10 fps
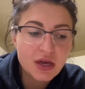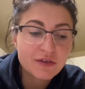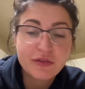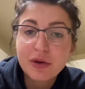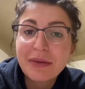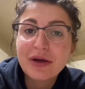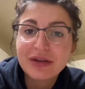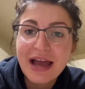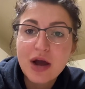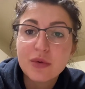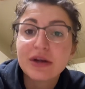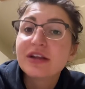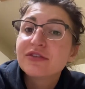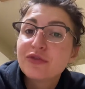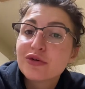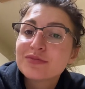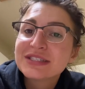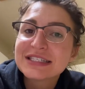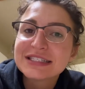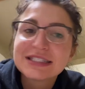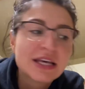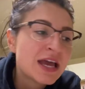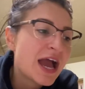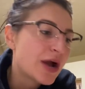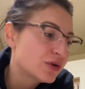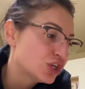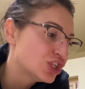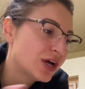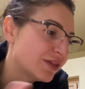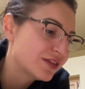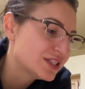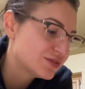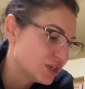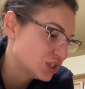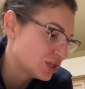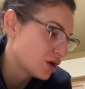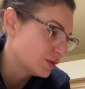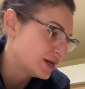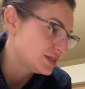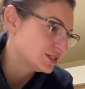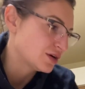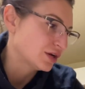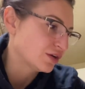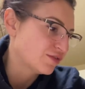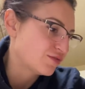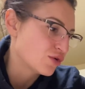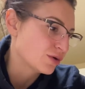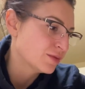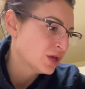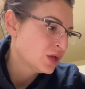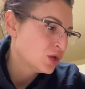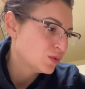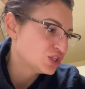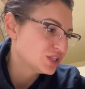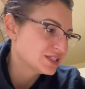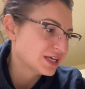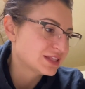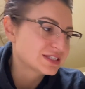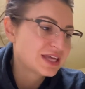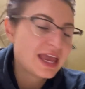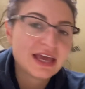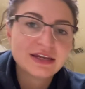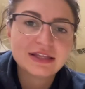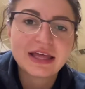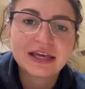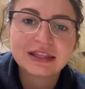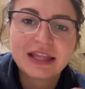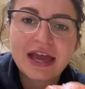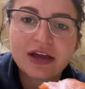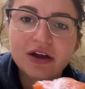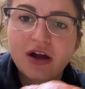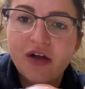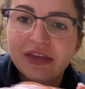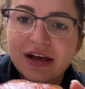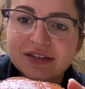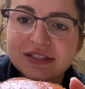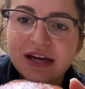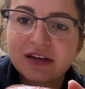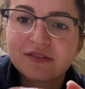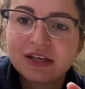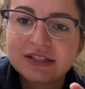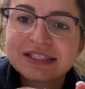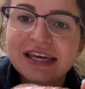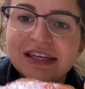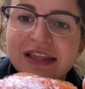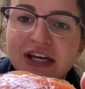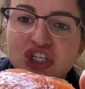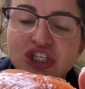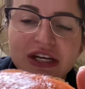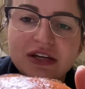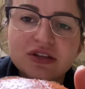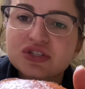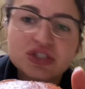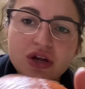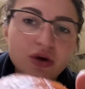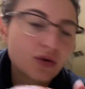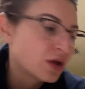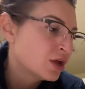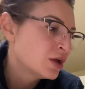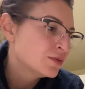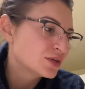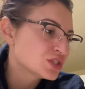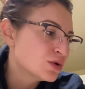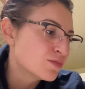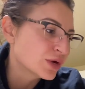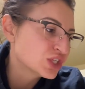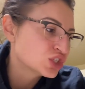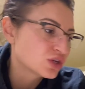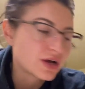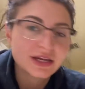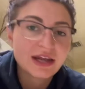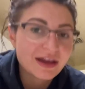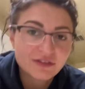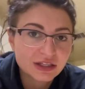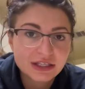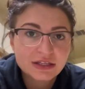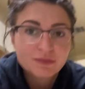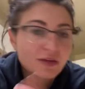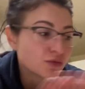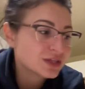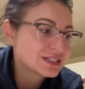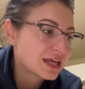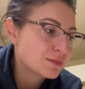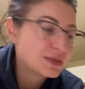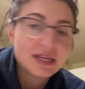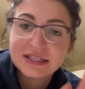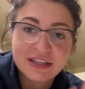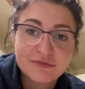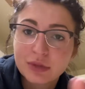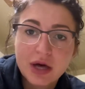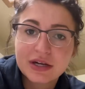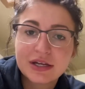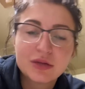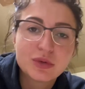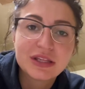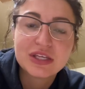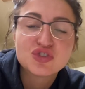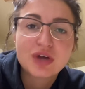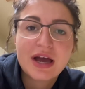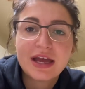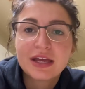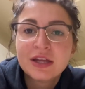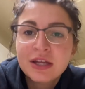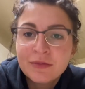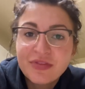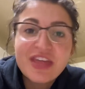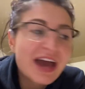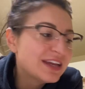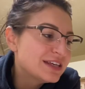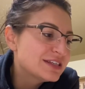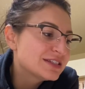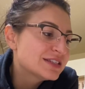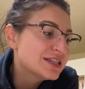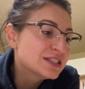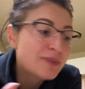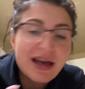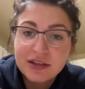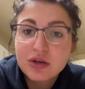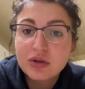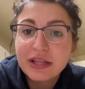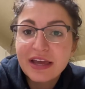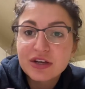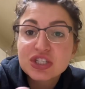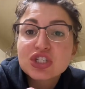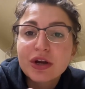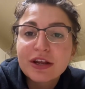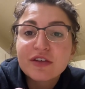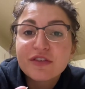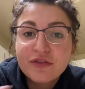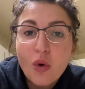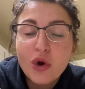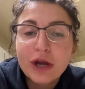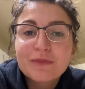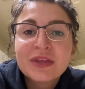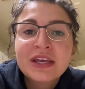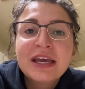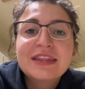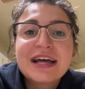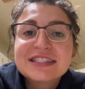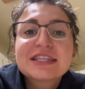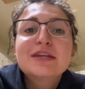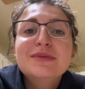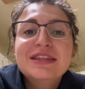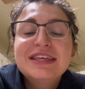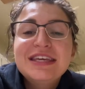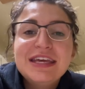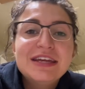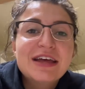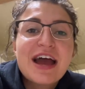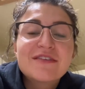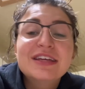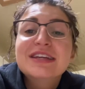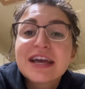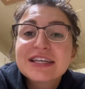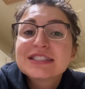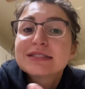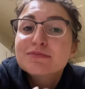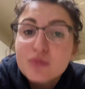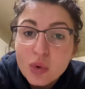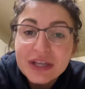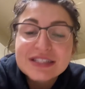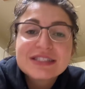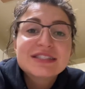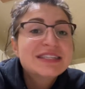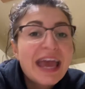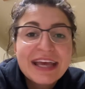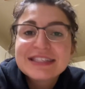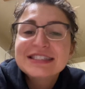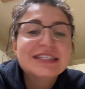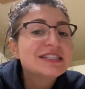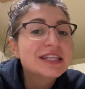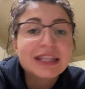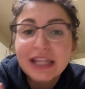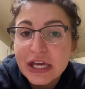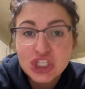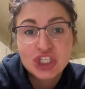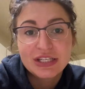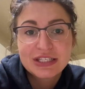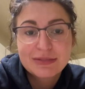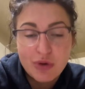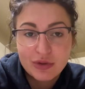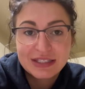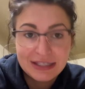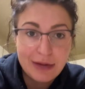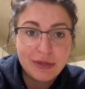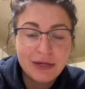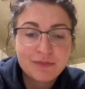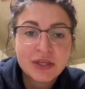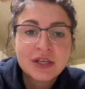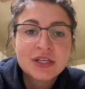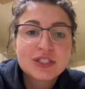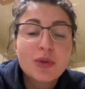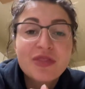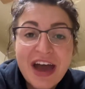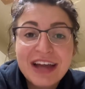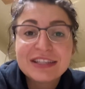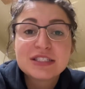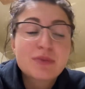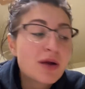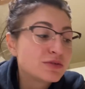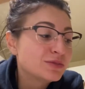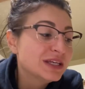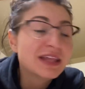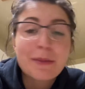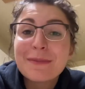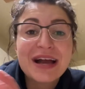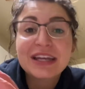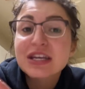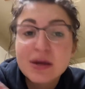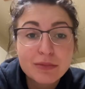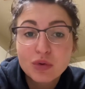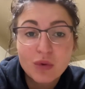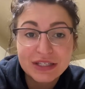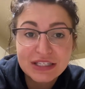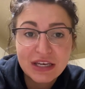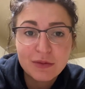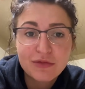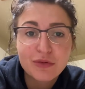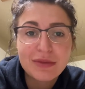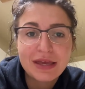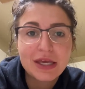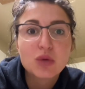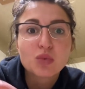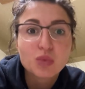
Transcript: For about an hour, and it forms this outer shell that this fish is already starting to form, which is like this candy-like layer on the outside of it. It's getting that sheen. There's no moisture on it. I've rinsed that piece. I've blotted it really dry. That is this pellicle layer starting to form, and that's going to be the key to having nice, moist, tasty, delicious smoked salmon. So that is probably like my number one tip for making